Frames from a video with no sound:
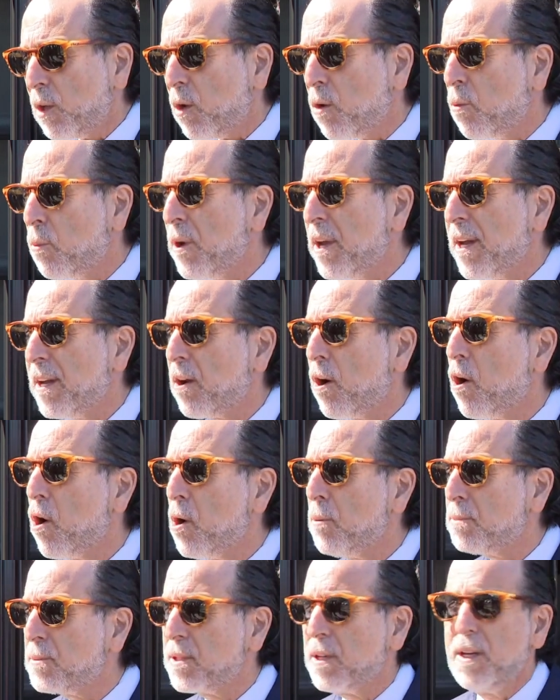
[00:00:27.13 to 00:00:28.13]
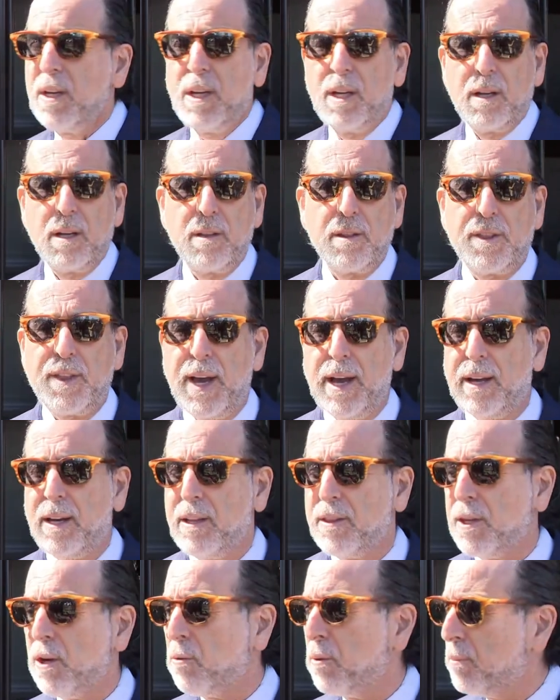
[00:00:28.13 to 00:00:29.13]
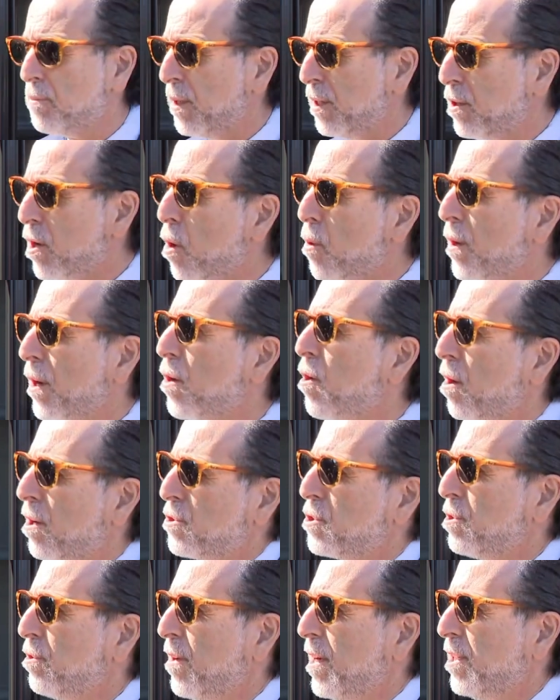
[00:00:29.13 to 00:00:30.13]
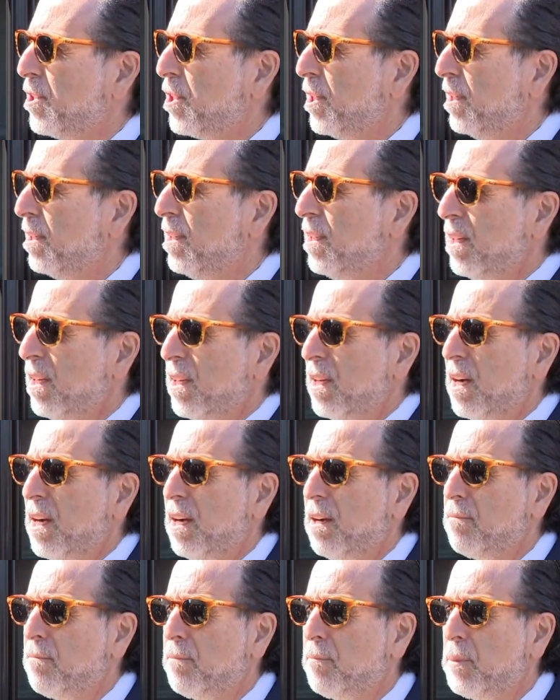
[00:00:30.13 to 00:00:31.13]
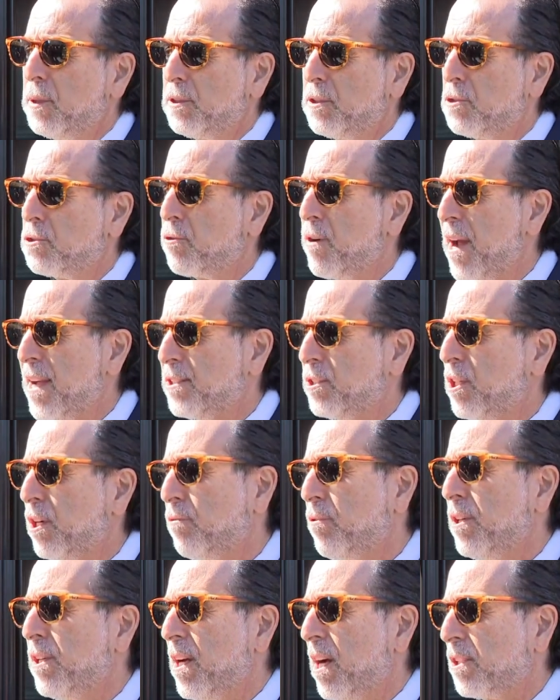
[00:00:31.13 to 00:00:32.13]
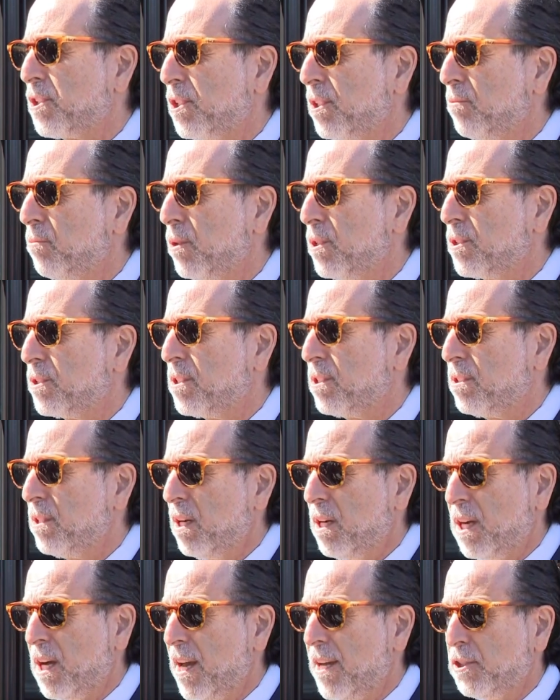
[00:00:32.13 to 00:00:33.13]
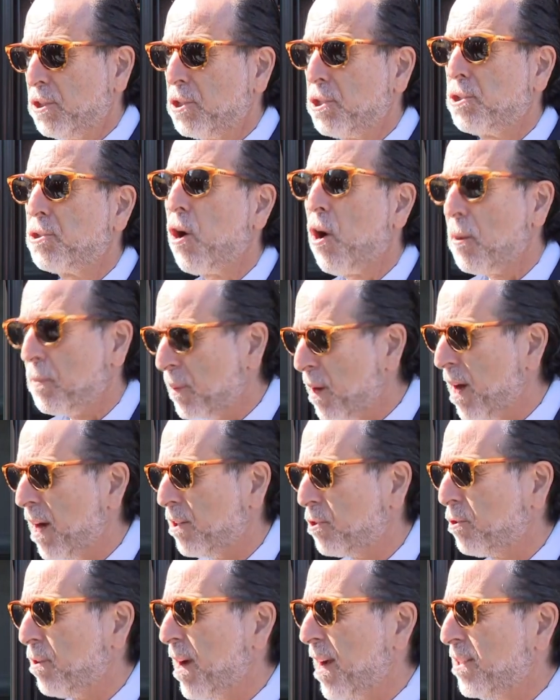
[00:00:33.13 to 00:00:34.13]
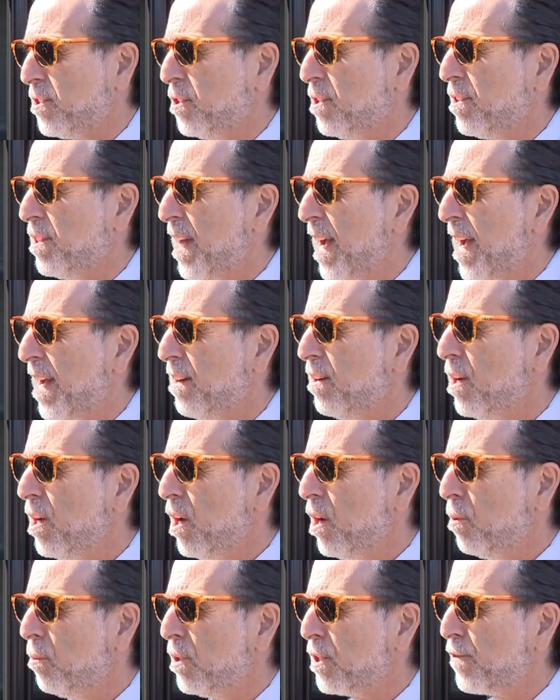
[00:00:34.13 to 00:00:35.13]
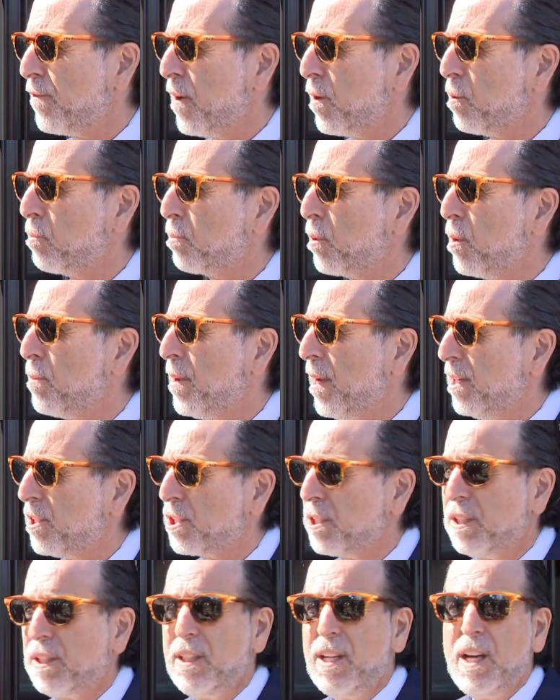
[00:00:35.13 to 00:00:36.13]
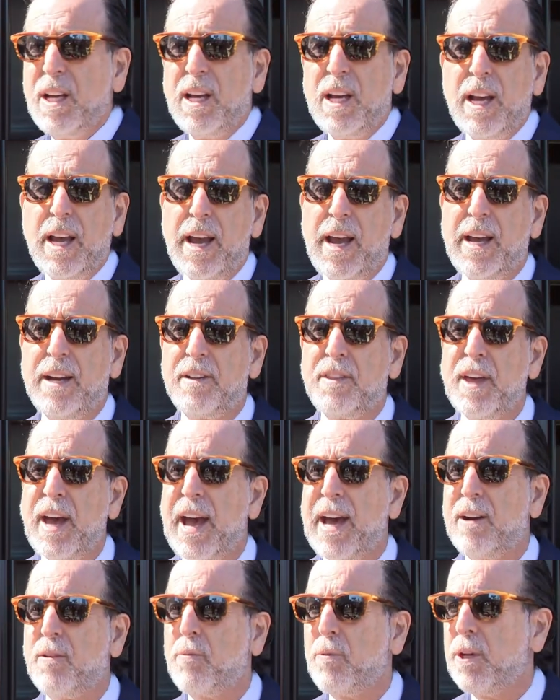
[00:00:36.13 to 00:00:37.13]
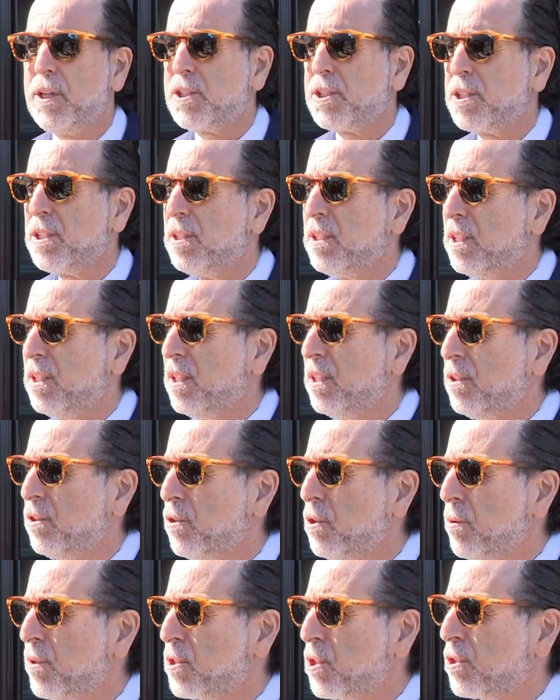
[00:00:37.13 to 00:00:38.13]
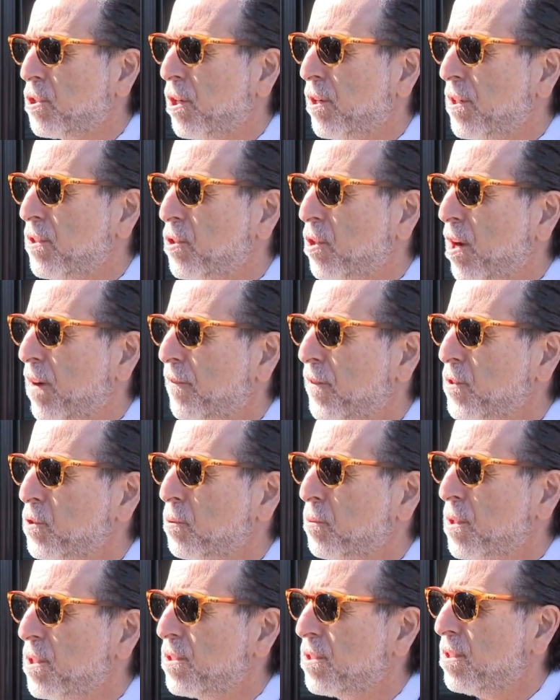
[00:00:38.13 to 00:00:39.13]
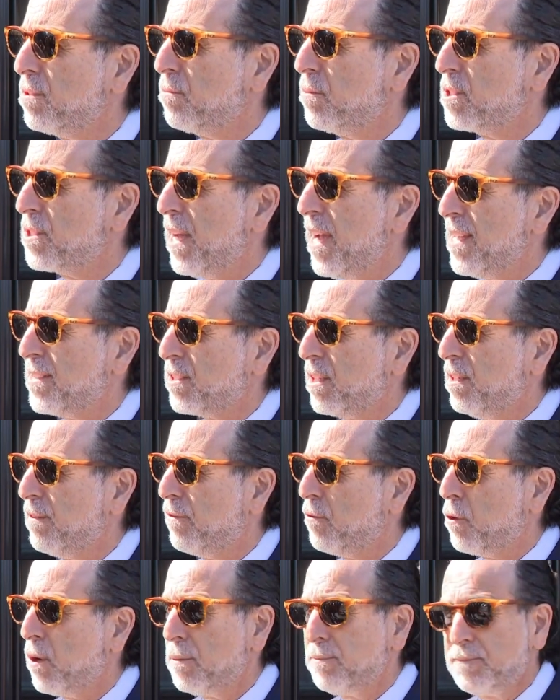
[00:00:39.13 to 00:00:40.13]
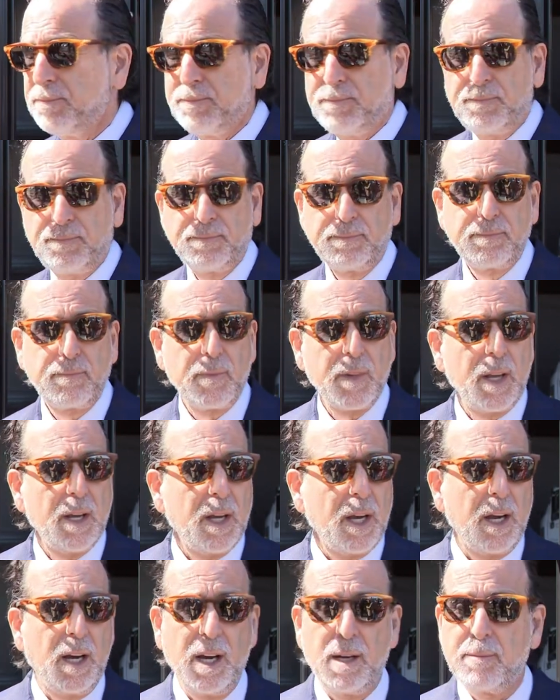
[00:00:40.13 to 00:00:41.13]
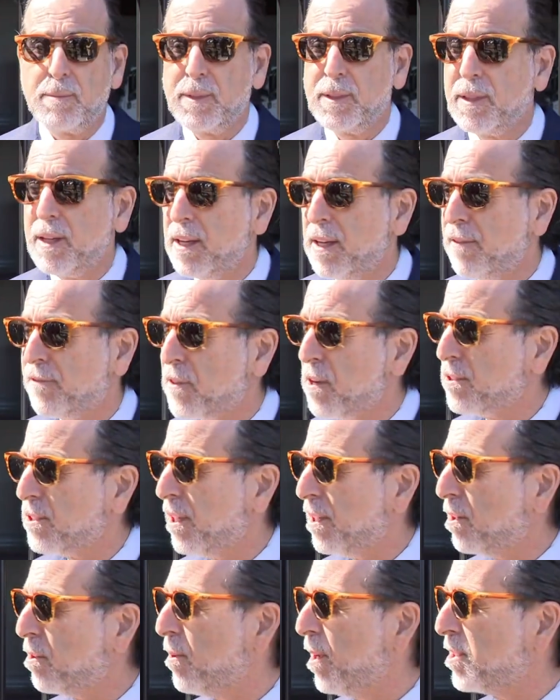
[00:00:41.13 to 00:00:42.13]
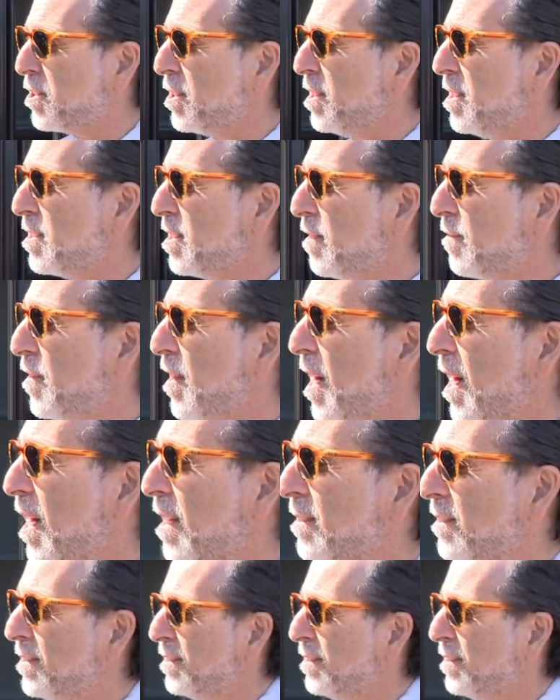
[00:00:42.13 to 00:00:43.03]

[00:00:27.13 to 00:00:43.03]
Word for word: we had hoped that there would be no incarceration, um, but the drastic reduction was uh, a sharp contrast to that which federal probation and that which the U.S. Attorney's Office was, was asking for. Um, if there's any questions, if not.